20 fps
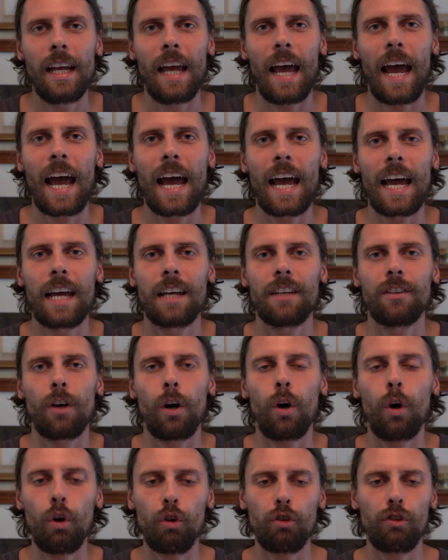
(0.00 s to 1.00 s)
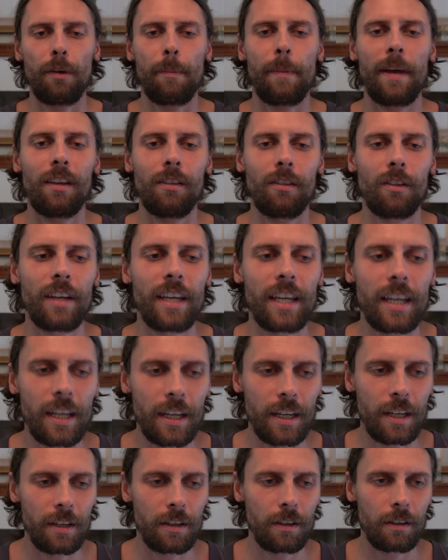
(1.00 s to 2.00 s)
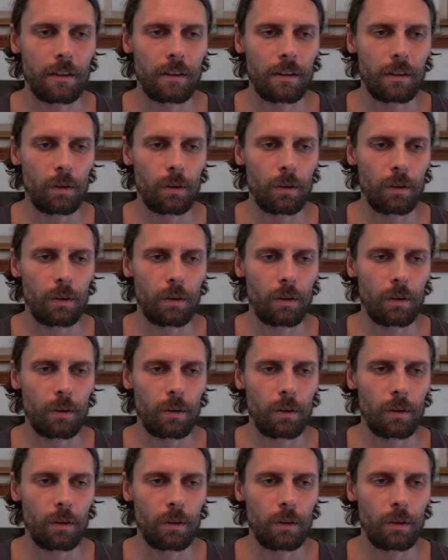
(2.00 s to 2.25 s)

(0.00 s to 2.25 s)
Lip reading: And ultimately,